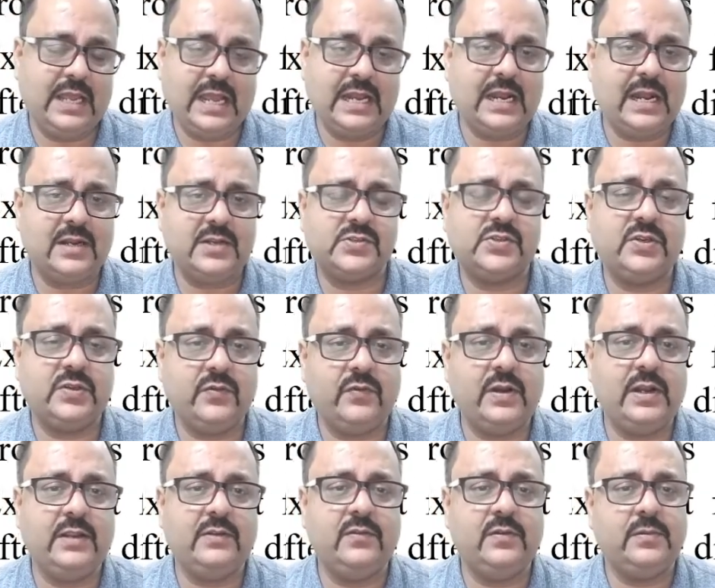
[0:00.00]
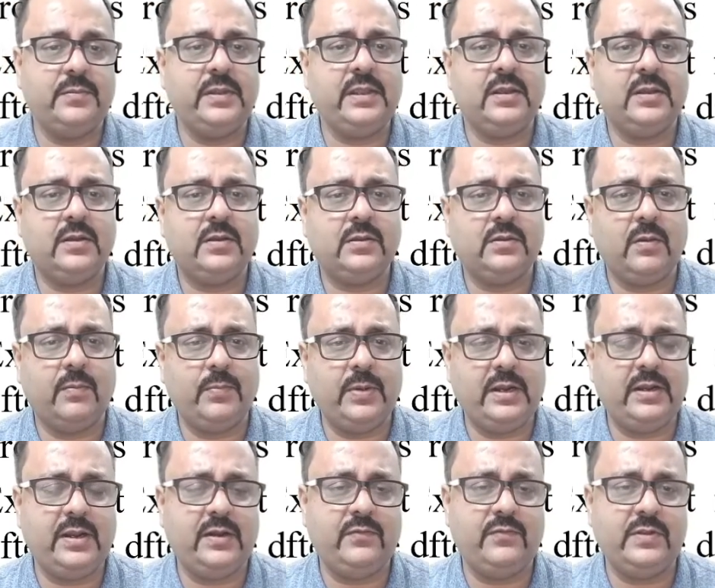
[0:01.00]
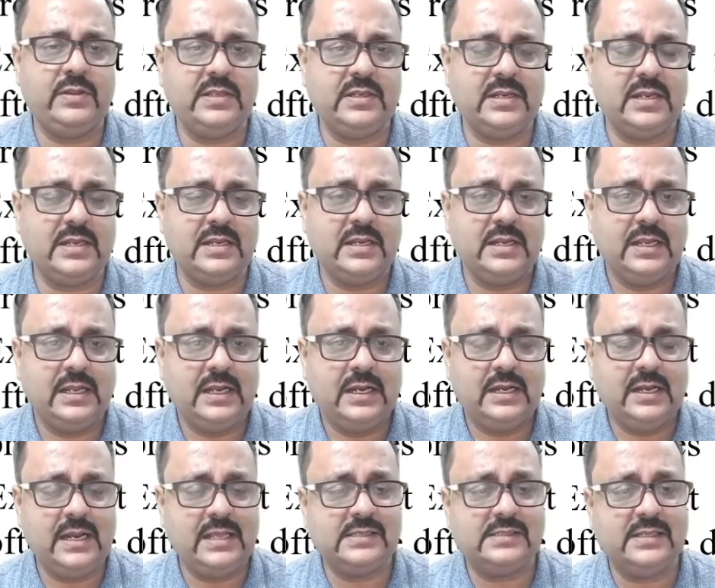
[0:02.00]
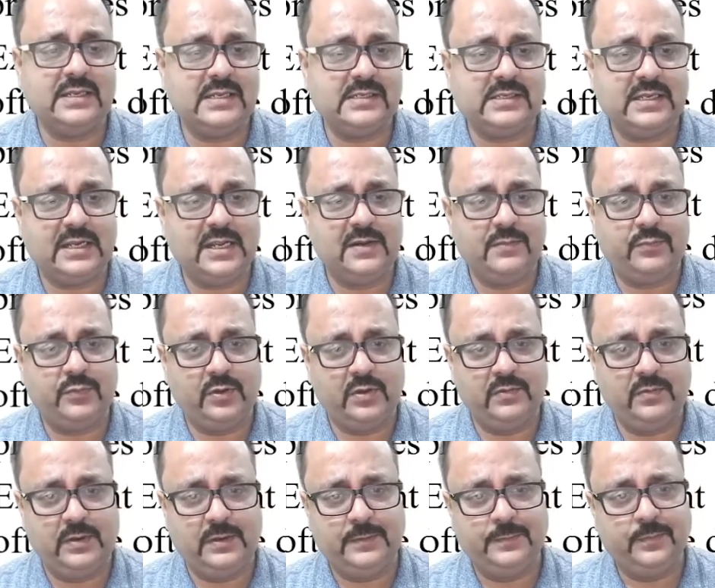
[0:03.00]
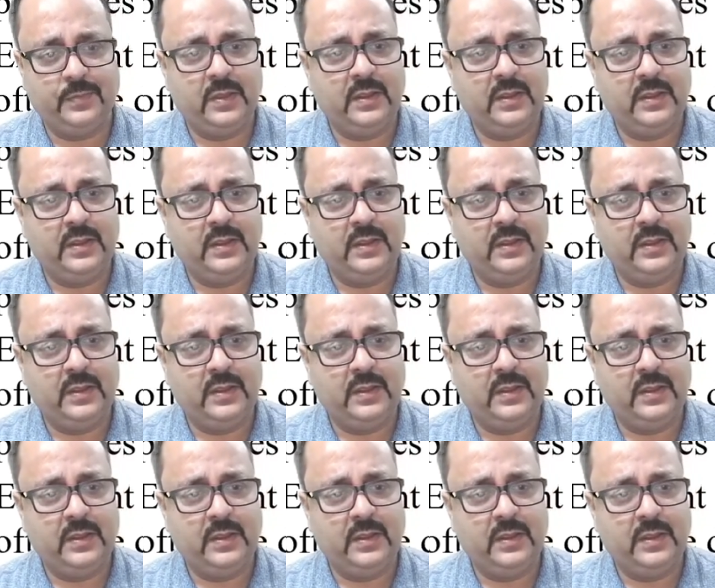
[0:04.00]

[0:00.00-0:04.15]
and ultrasonic welding will be completed within less than a second probably.